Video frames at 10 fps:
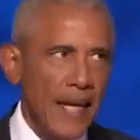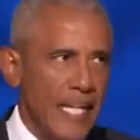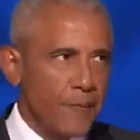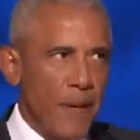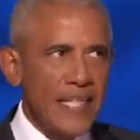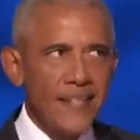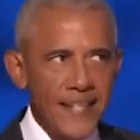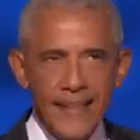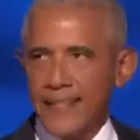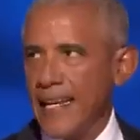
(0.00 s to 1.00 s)
It's been
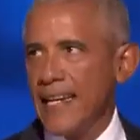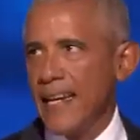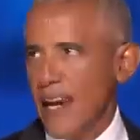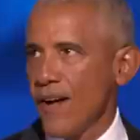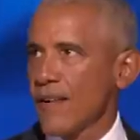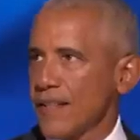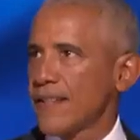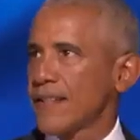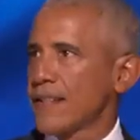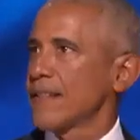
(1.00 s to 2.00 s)
16
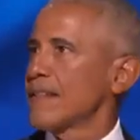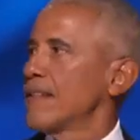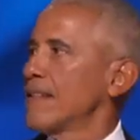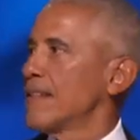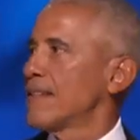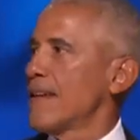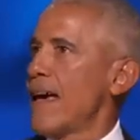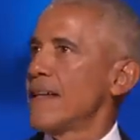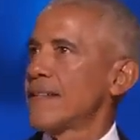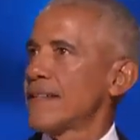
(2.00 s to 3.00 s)
years
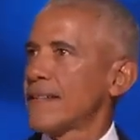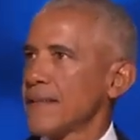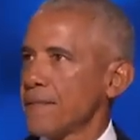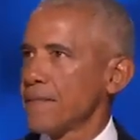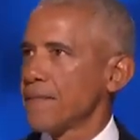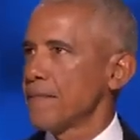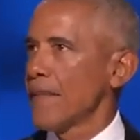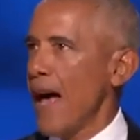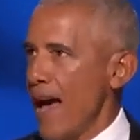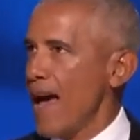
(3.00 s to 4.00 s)
since
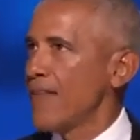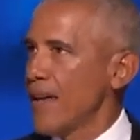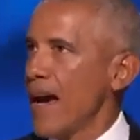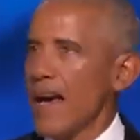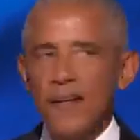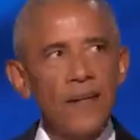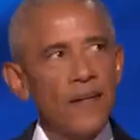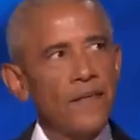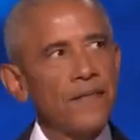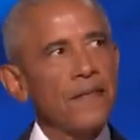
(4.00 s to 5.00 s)
I had the honor
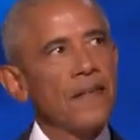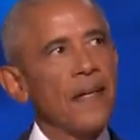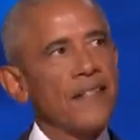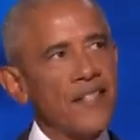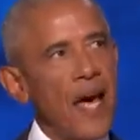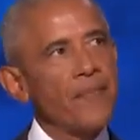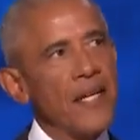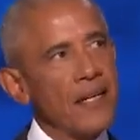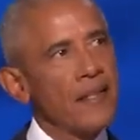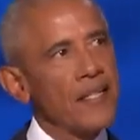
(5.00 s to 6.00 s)
of
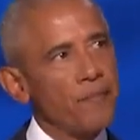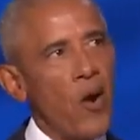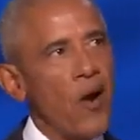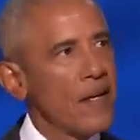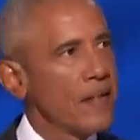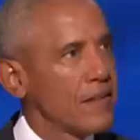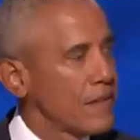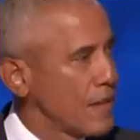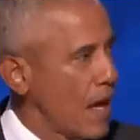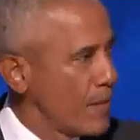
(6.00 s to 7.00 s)
accepting this
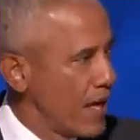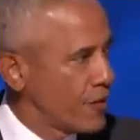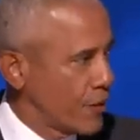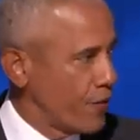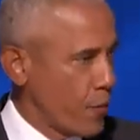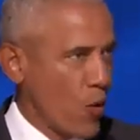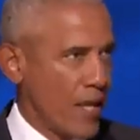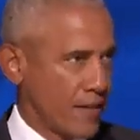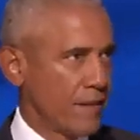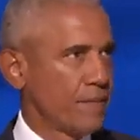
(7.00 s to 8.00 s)
party's nomination for
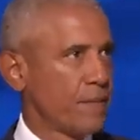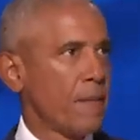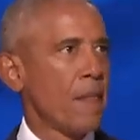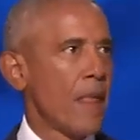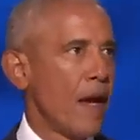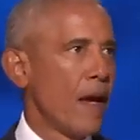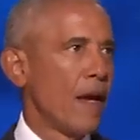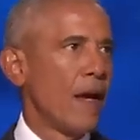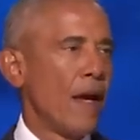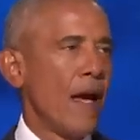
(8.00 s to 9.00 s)
president.
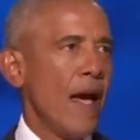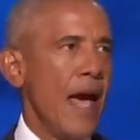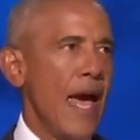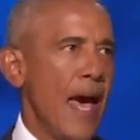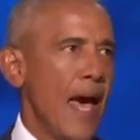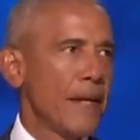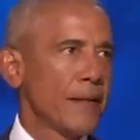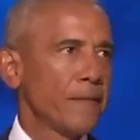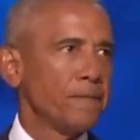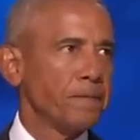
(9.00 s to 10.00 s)
And
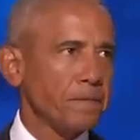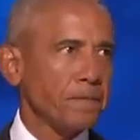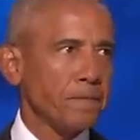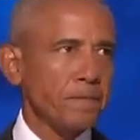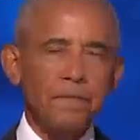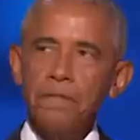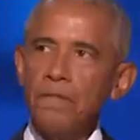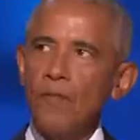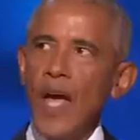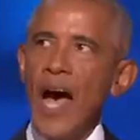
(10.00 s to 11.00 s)

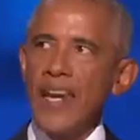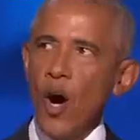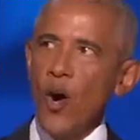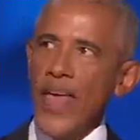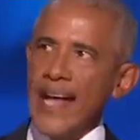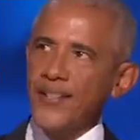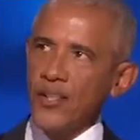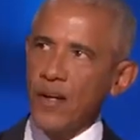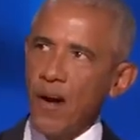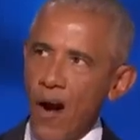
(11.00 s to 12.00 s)
I know that's
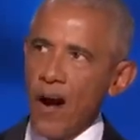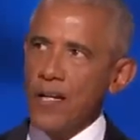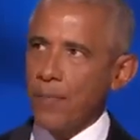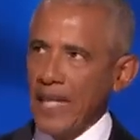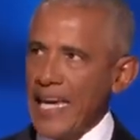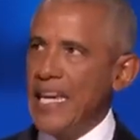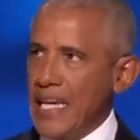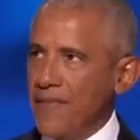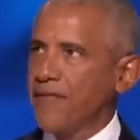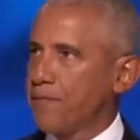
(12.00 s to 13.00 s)
hard to
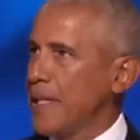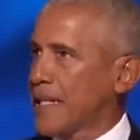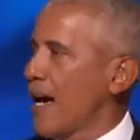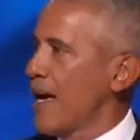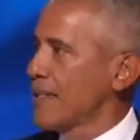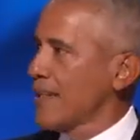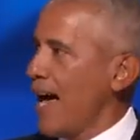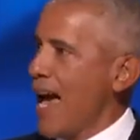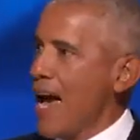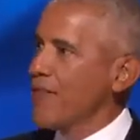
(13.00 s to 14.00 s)
believe because
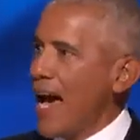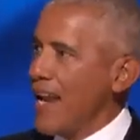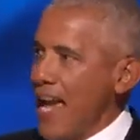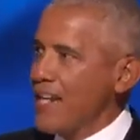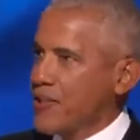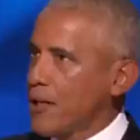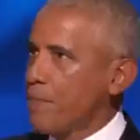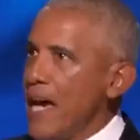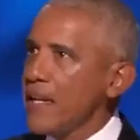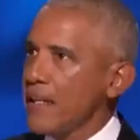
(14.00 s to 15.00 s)
I have not aged a
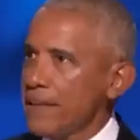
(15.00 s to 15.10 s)
bit.